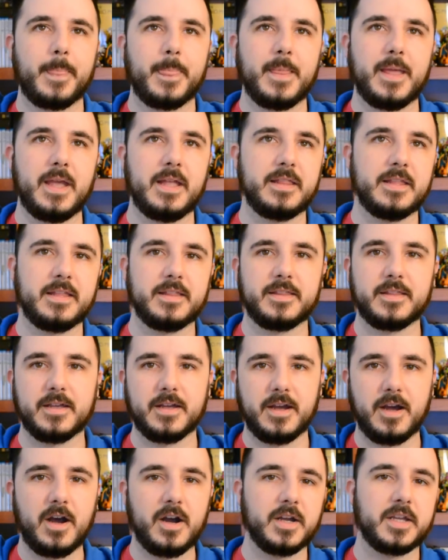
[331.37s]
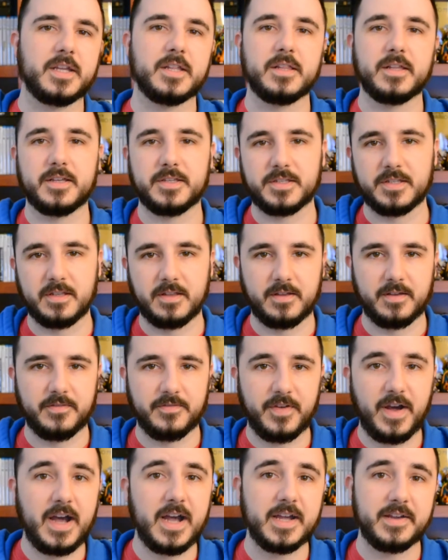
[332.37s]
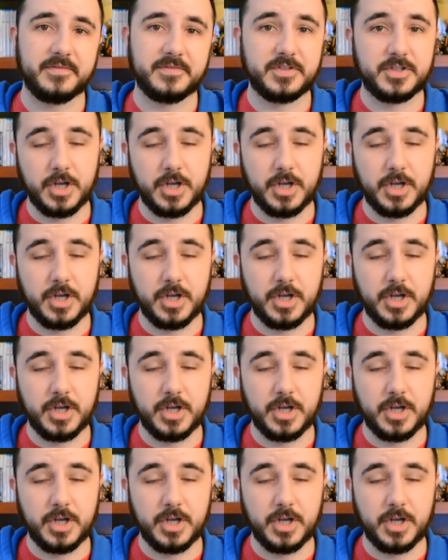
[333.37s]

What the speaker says: and that the Oculus and the Vive